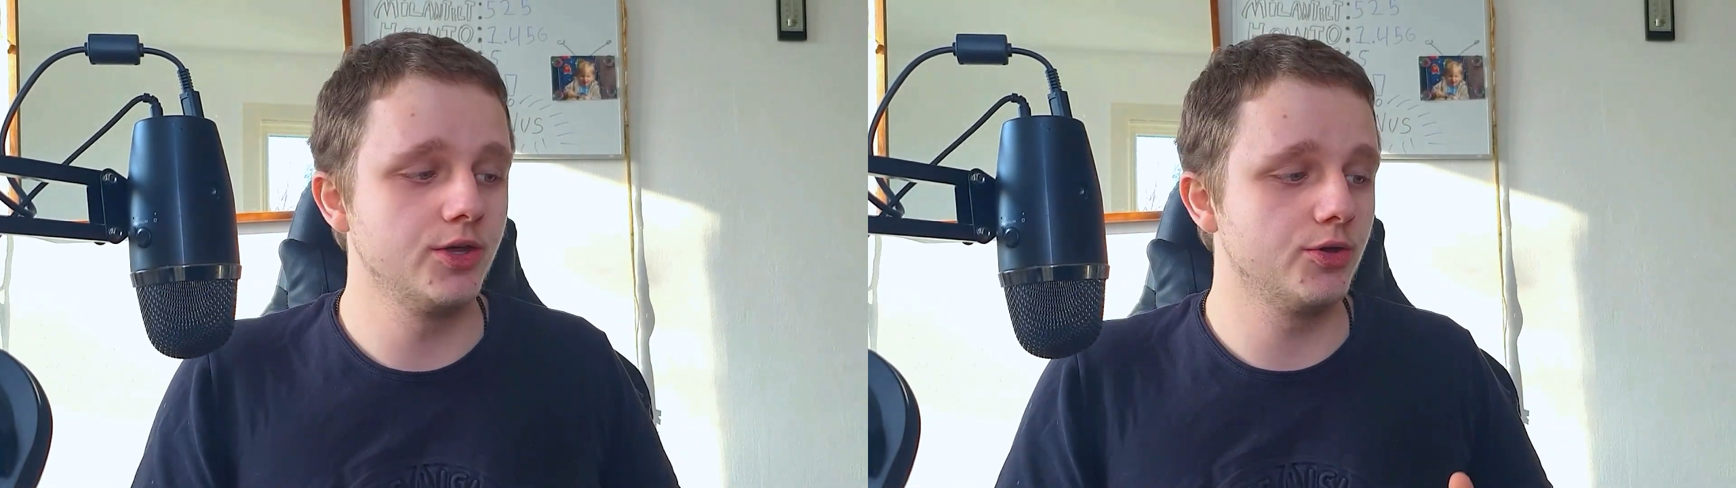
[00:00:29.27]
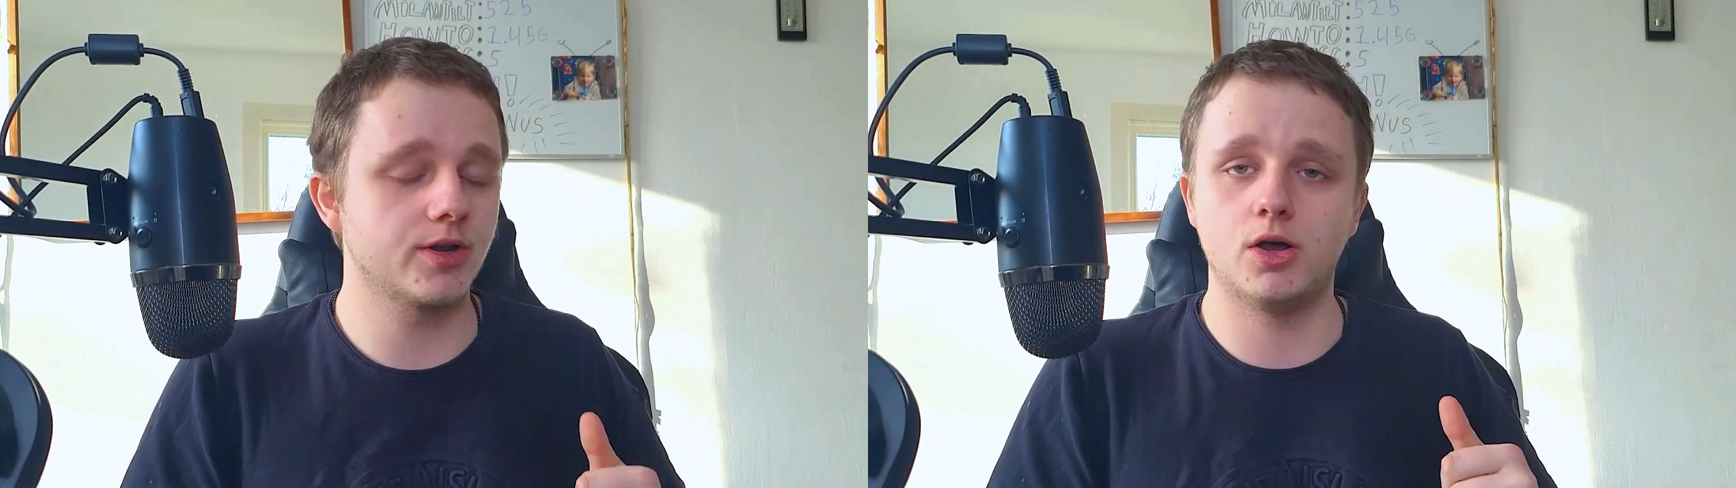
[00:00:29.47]

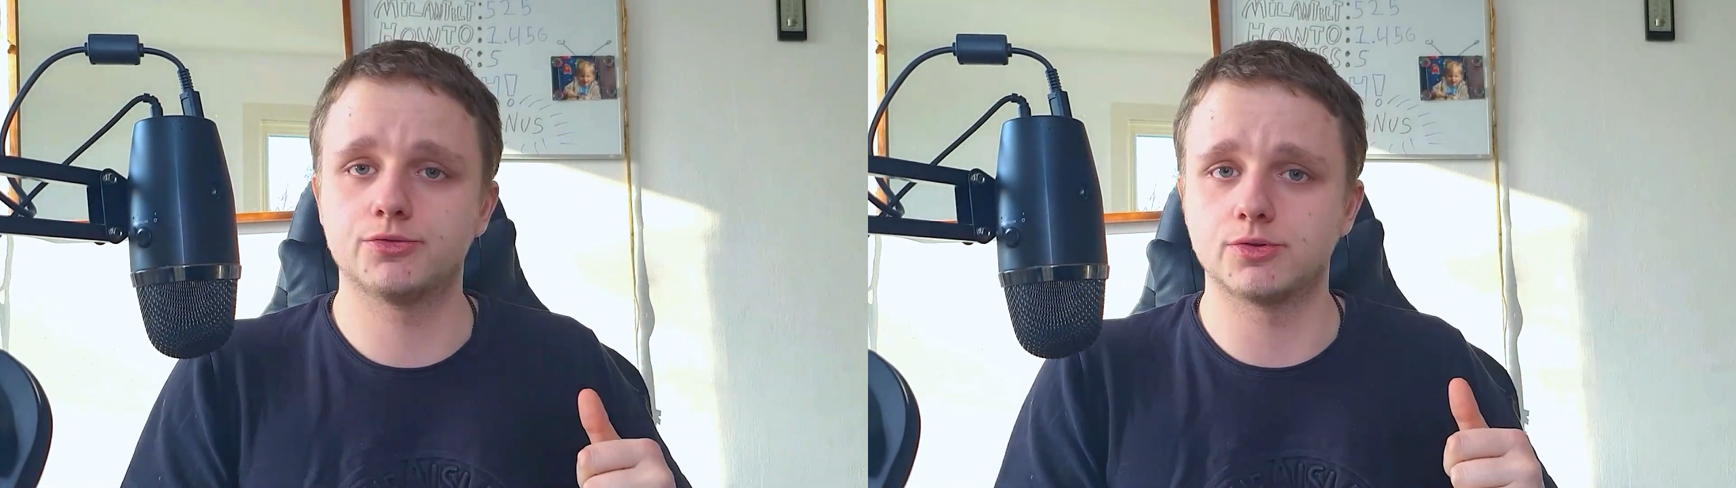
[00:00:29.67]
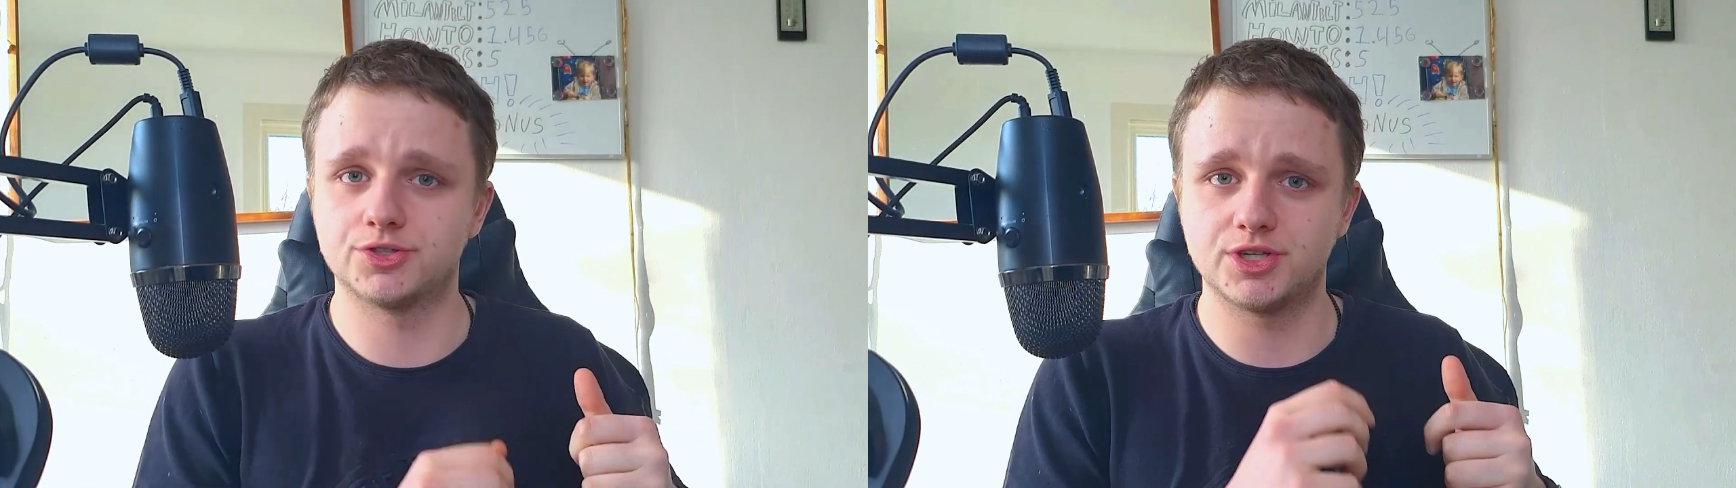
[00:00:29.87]
You can
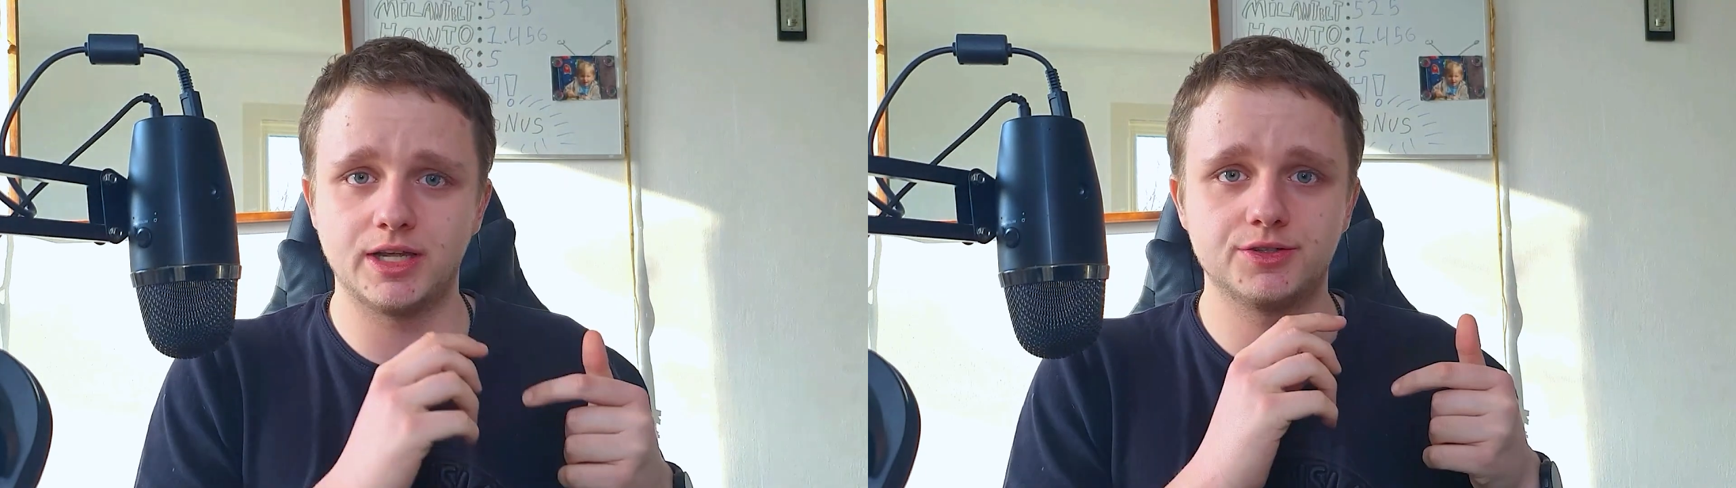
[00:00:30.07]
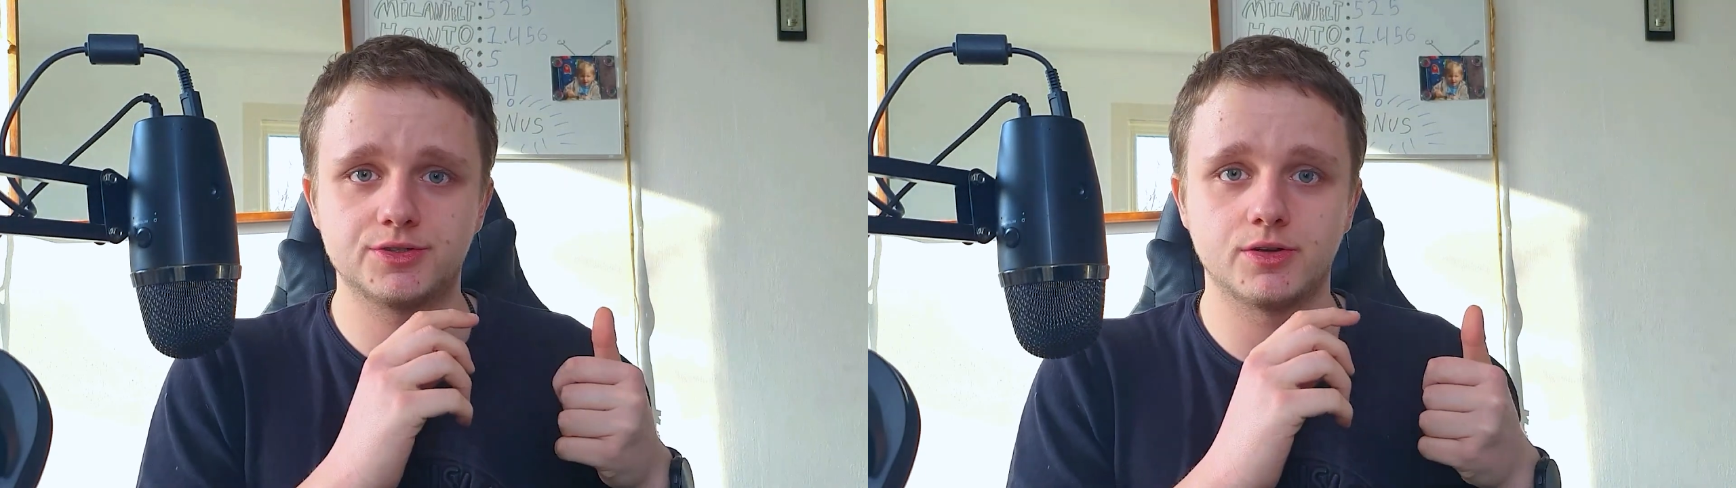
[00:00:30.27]
also
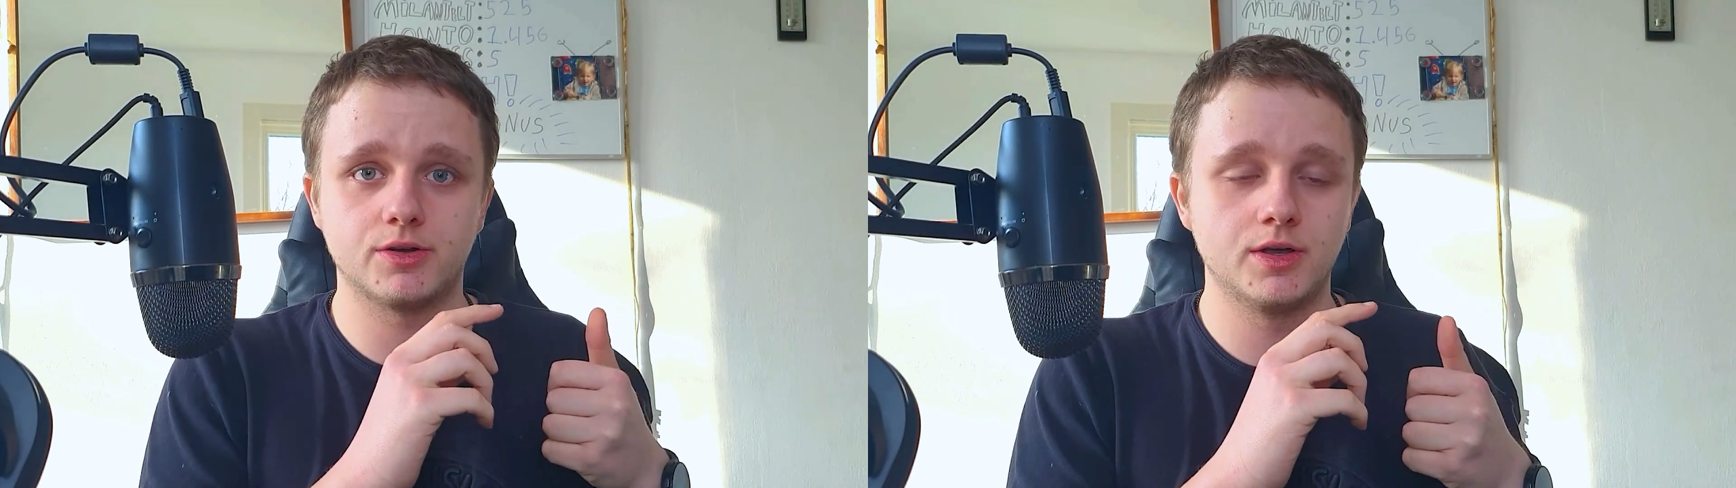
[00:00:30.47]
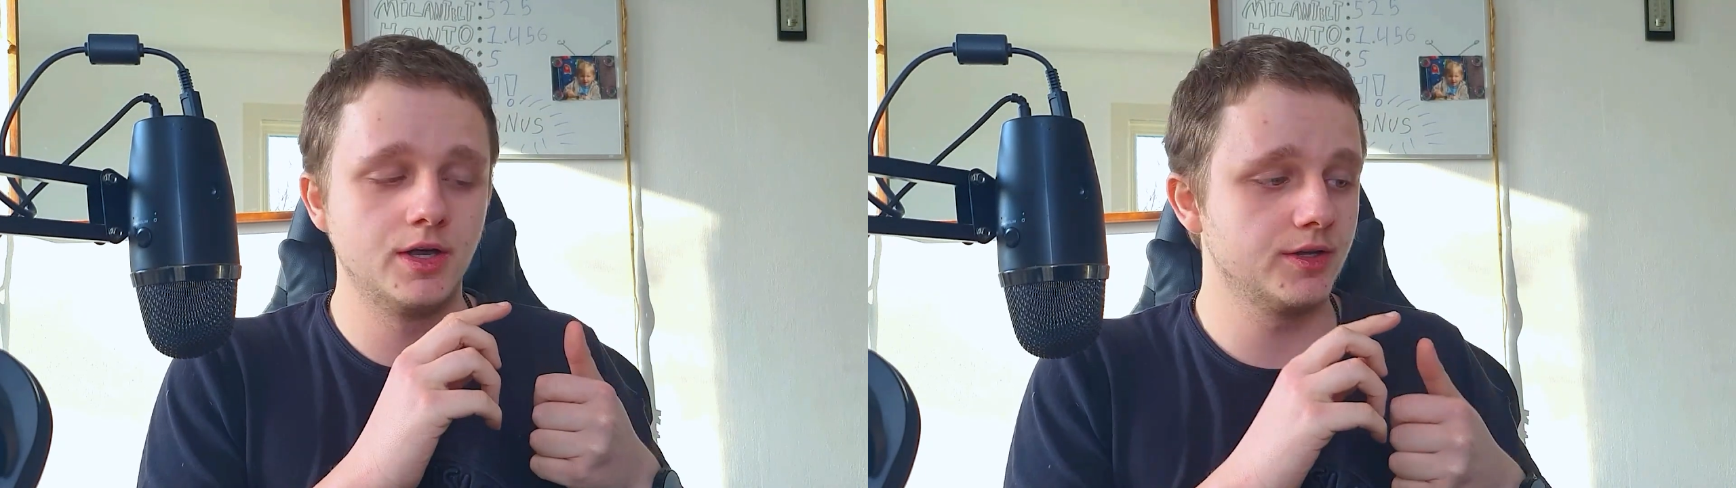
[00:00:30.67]
change the,